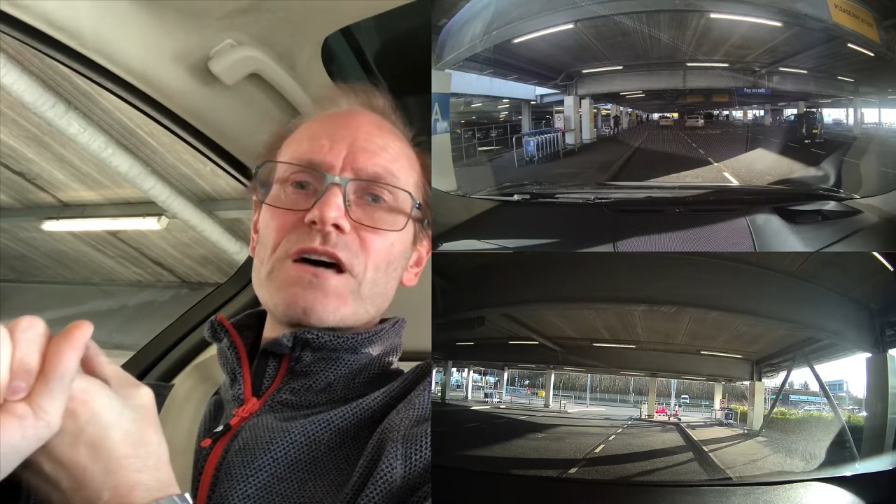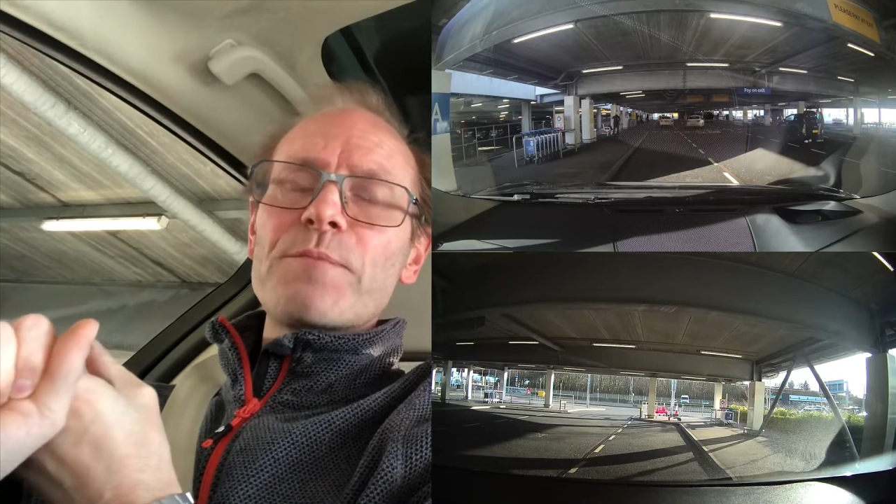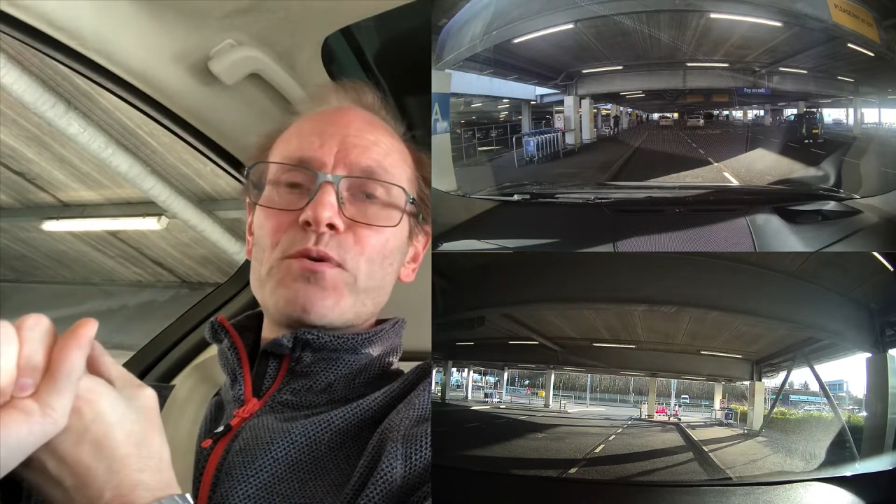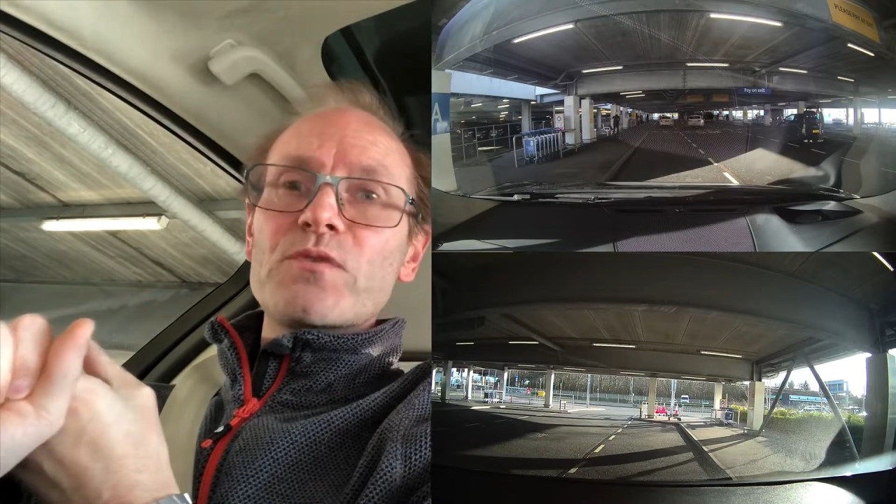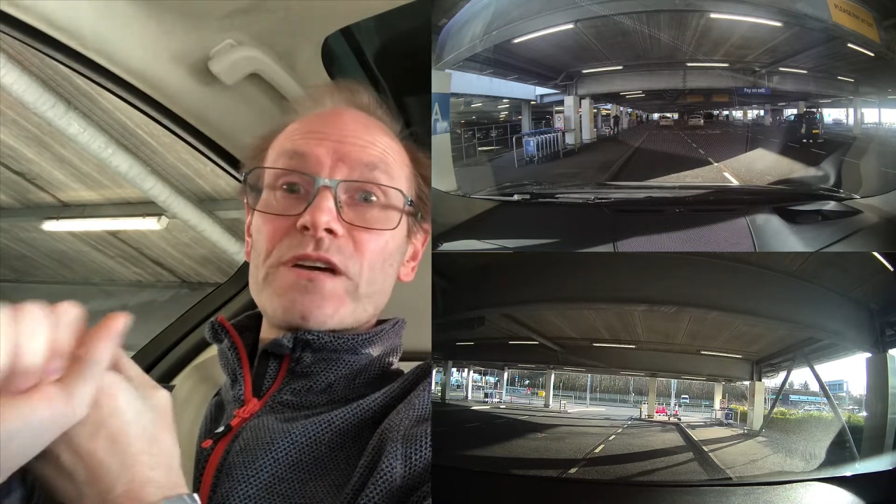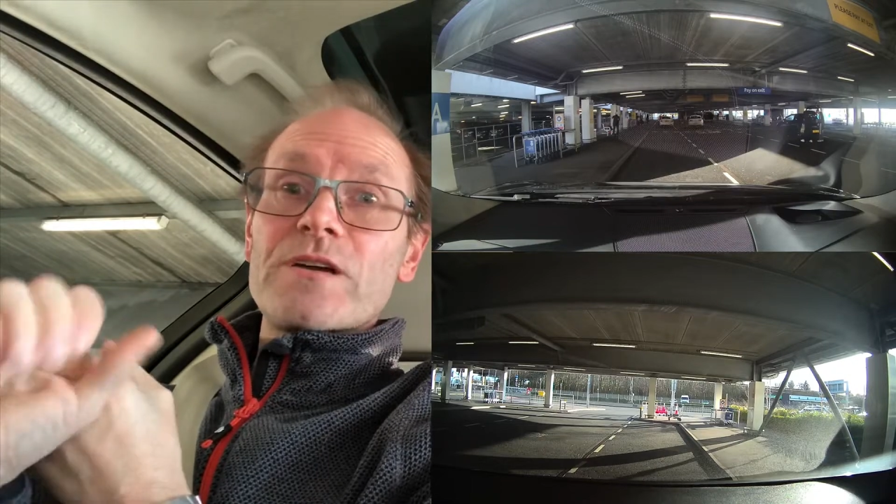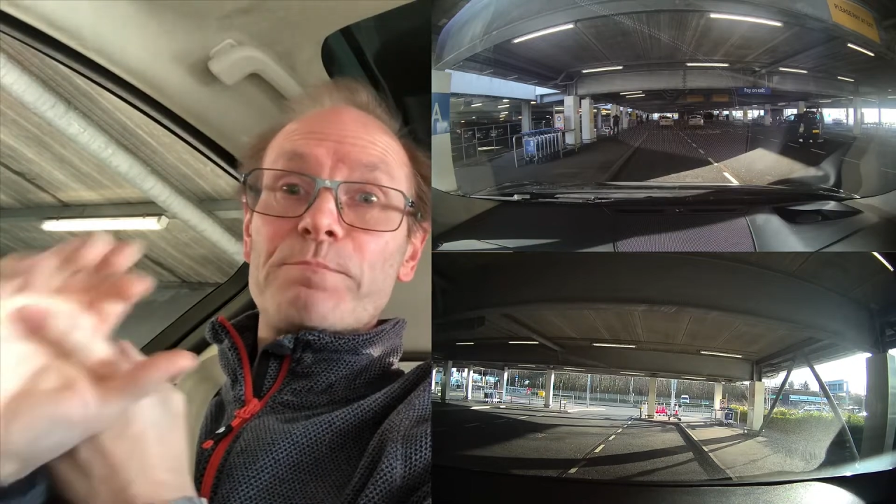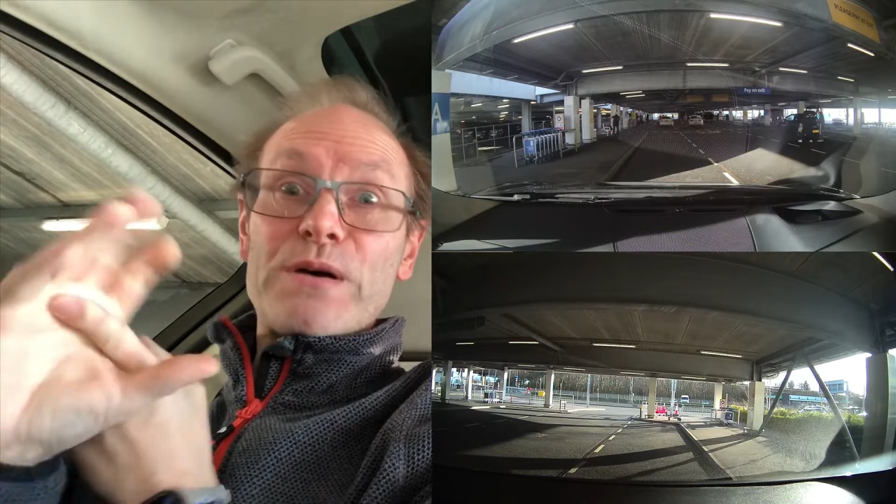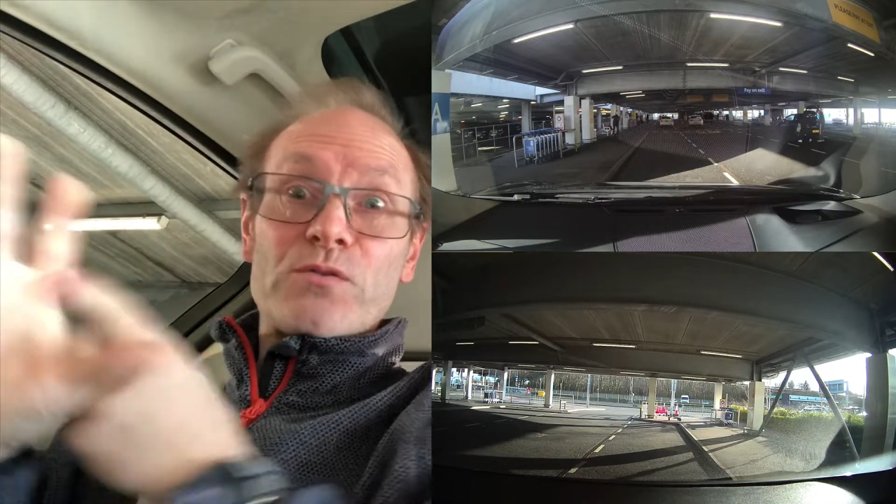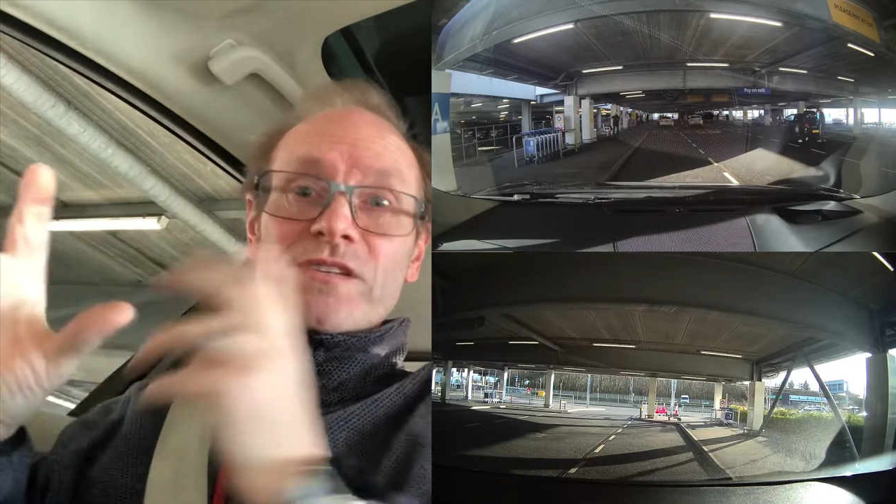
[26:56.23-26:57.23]
Apple kind of
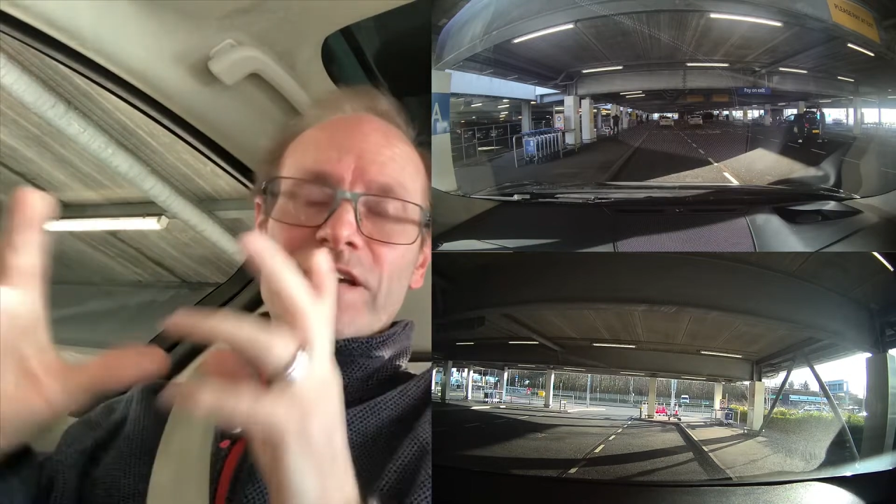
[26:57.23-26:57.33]
builds